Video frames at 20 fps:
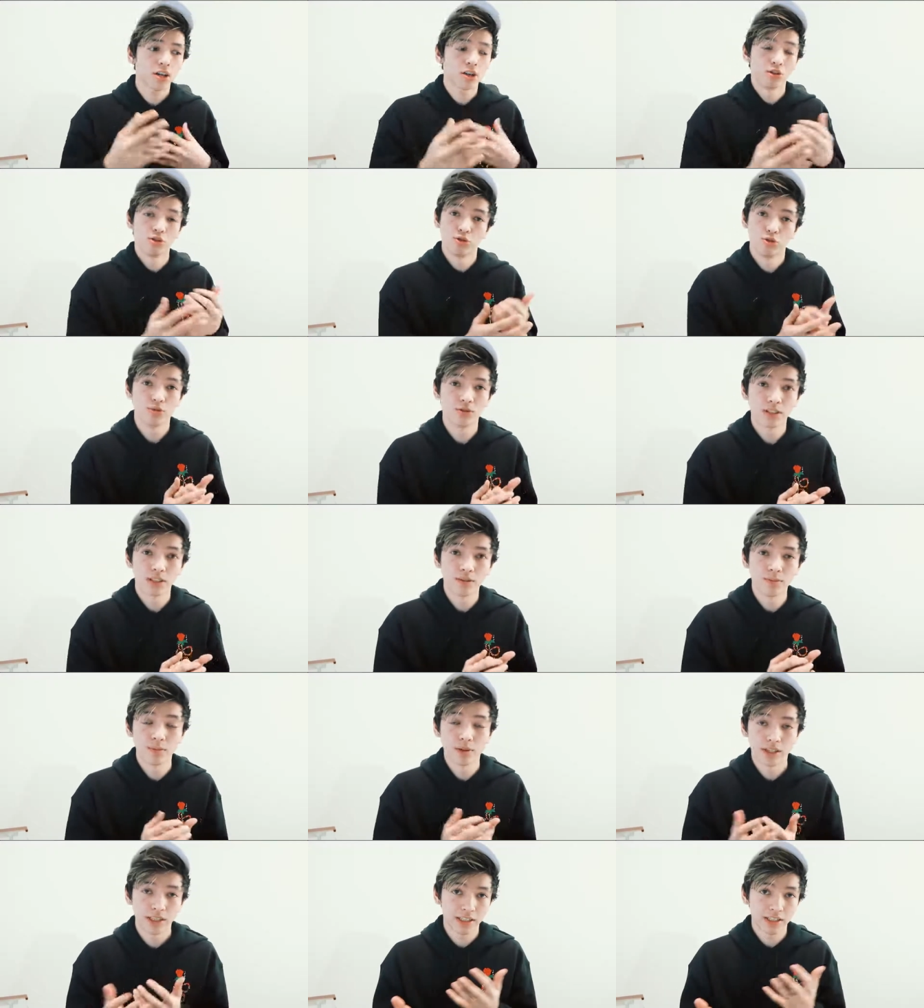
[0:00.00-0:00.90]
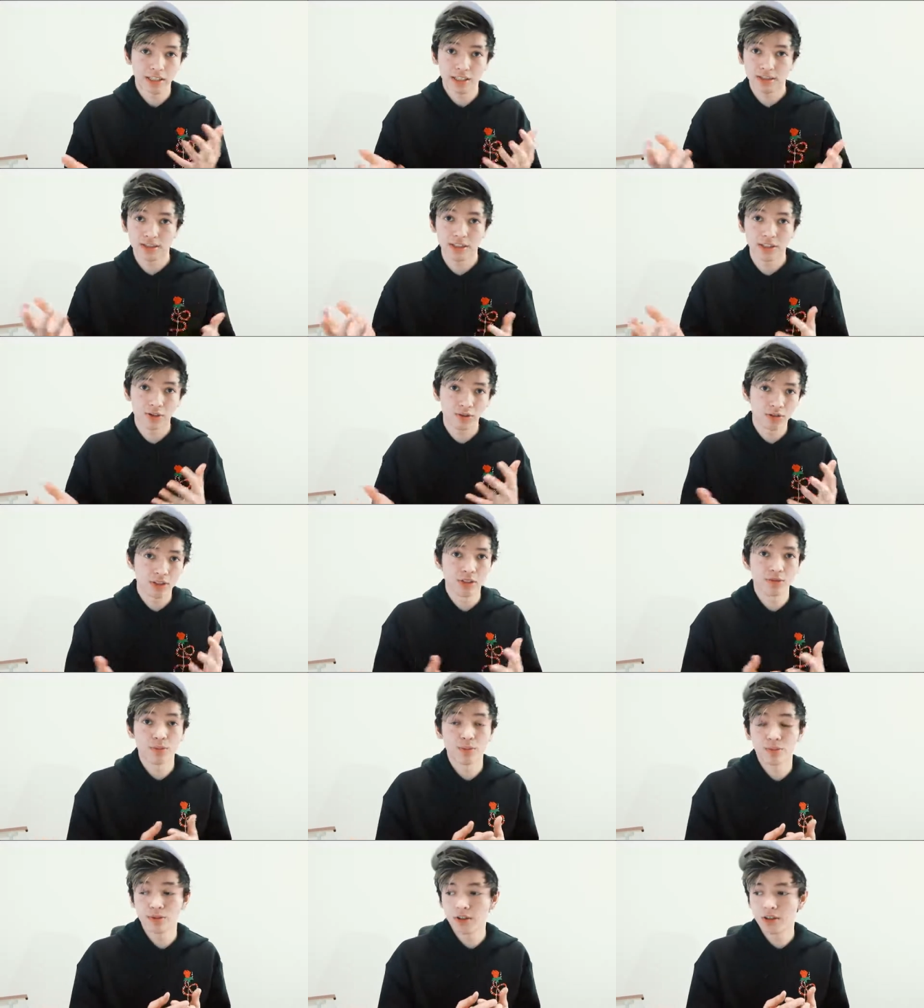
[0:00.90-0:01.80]
lose money testing those
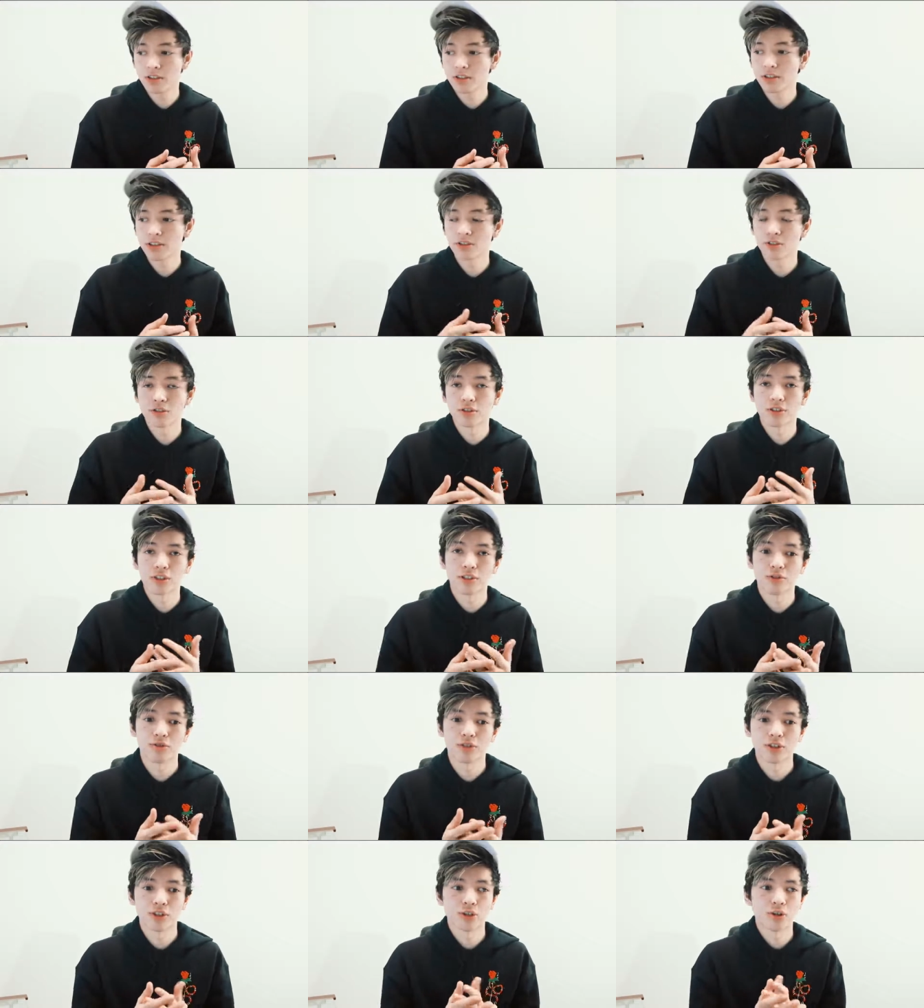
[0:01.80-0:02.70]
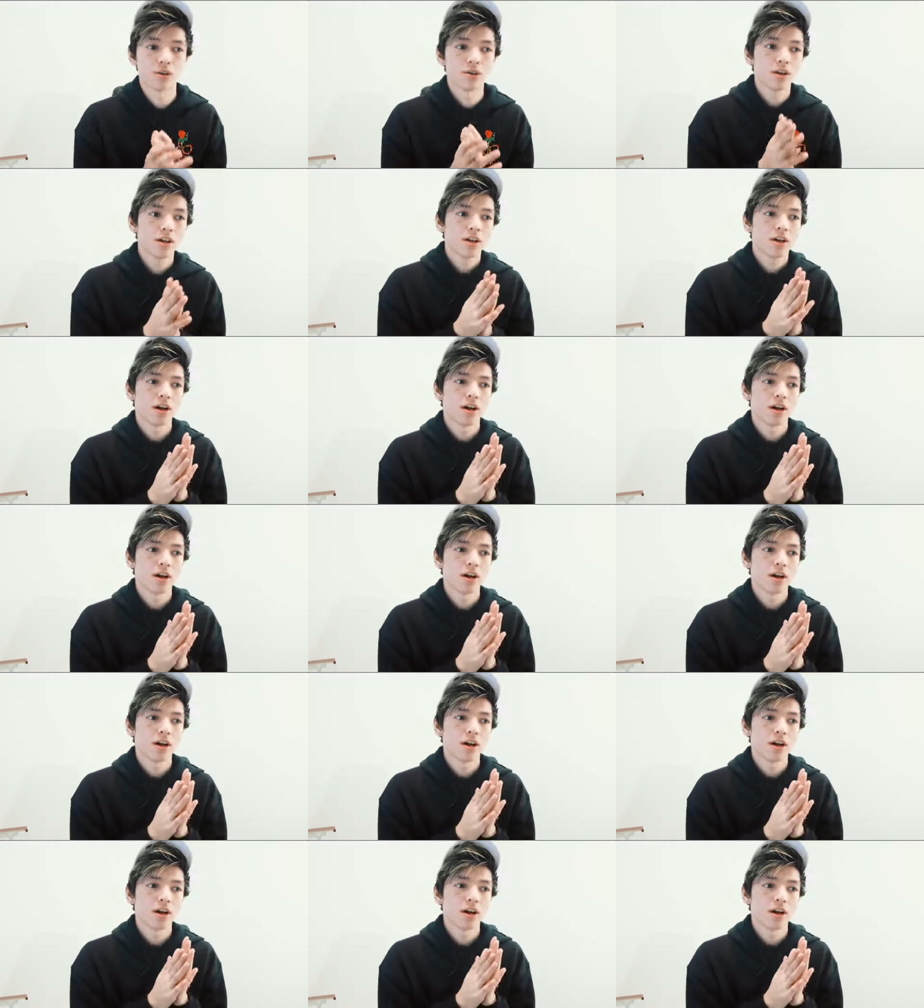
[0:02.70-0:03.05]
different products or different, you know,